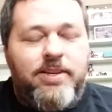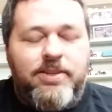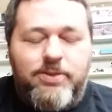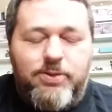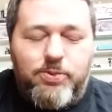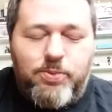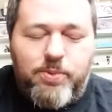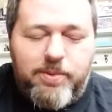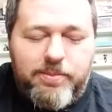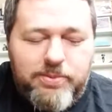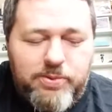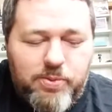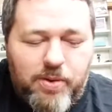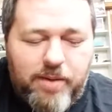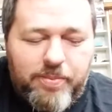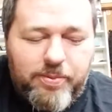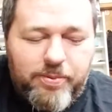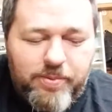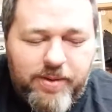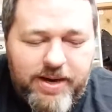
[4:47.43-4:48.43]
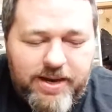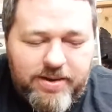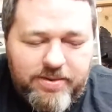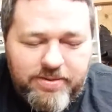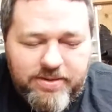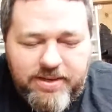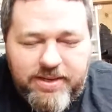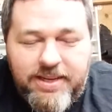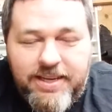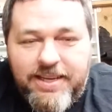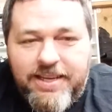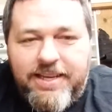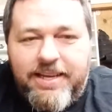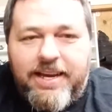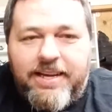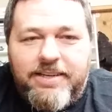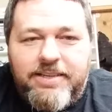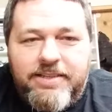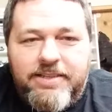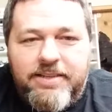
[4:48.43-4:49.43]
swap around,
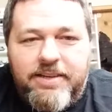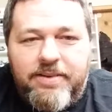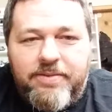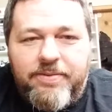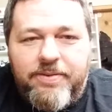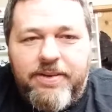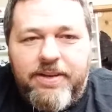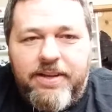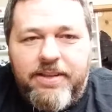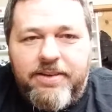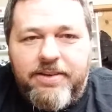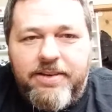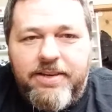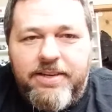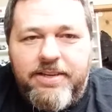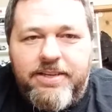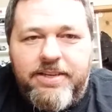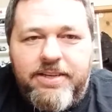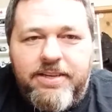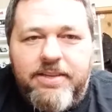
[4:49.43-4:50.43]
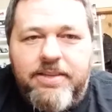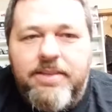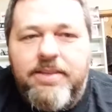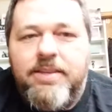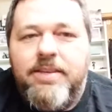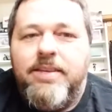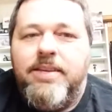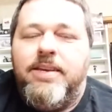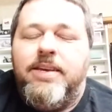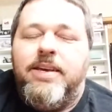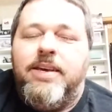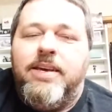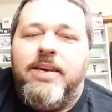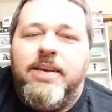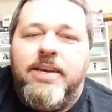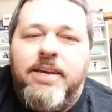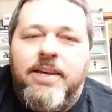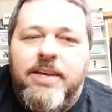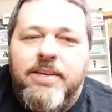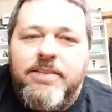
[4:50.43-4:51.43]
catch yourself another engine.
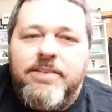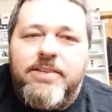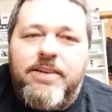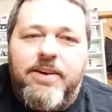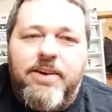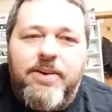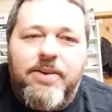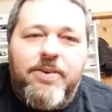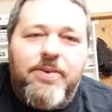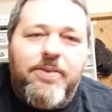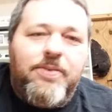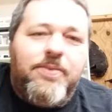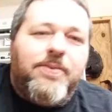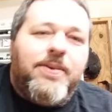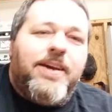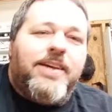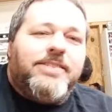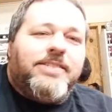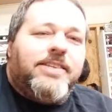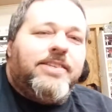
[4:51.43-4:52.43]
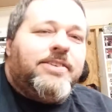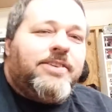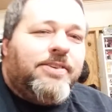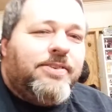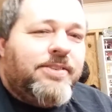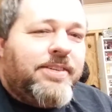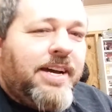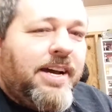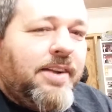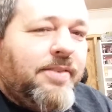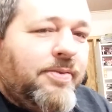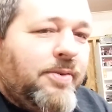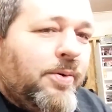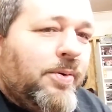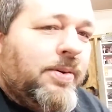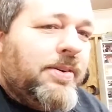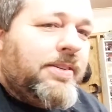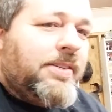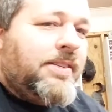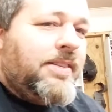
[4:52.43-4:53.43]
So as it turns out, of
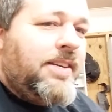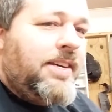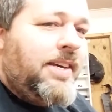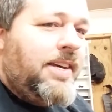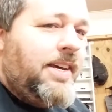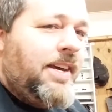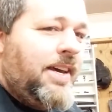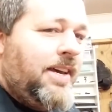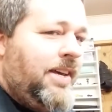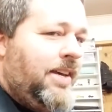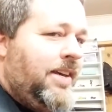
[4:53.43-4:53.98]
course, the